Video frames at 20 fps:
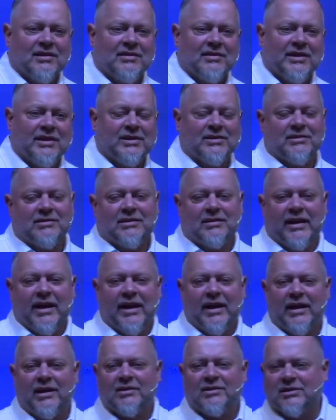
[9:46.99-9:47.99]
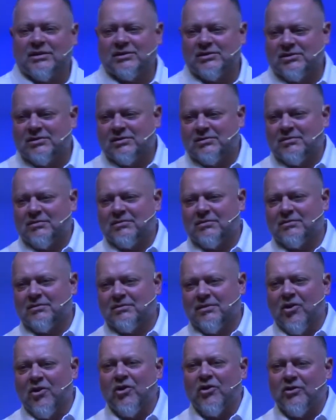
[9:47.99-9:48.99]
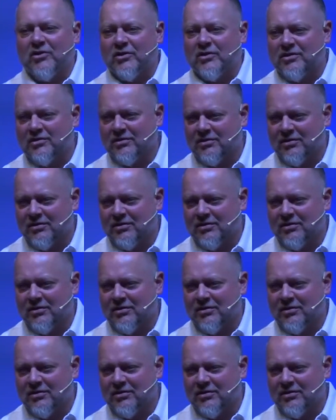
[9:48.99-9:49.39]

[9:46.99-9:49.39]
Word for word: that I had this hurt,